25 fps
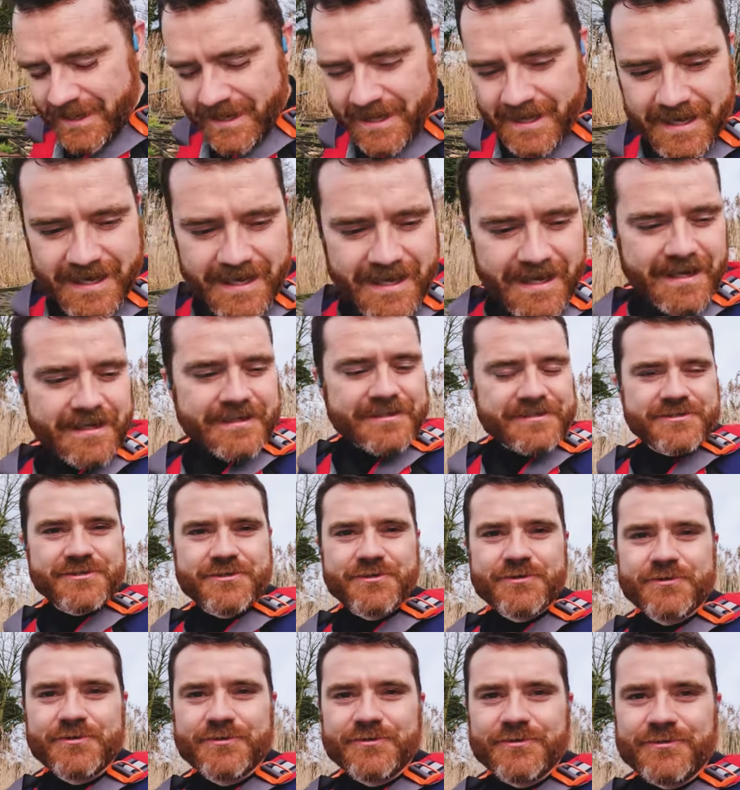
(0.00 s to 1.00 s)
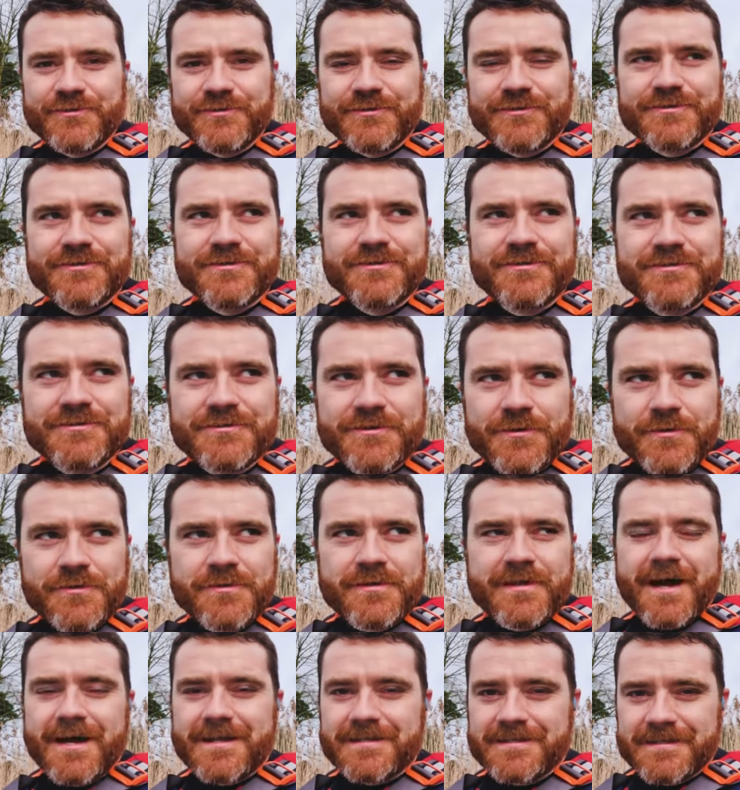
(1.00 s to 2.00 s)
to do
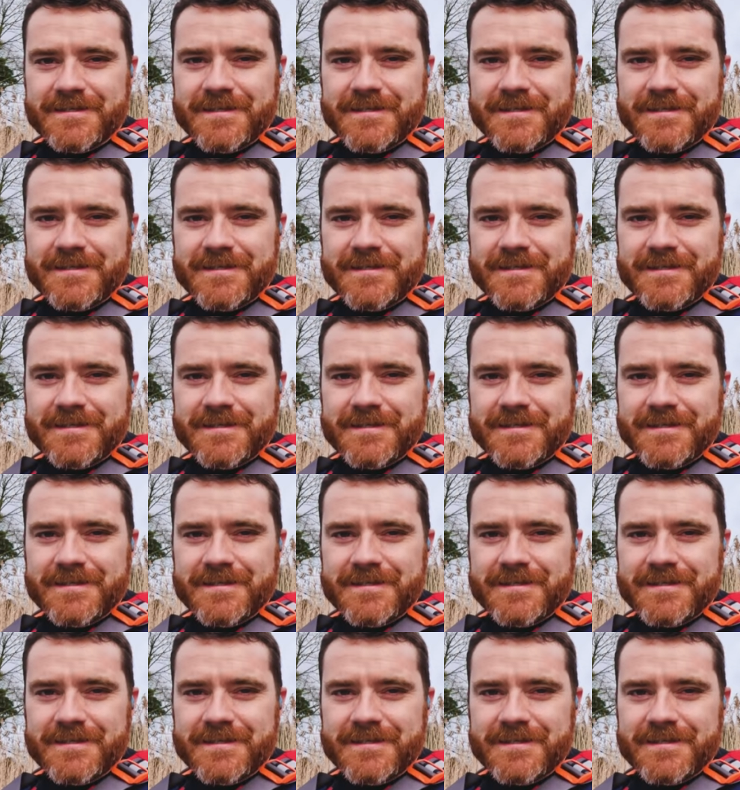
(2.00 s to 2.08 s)
that.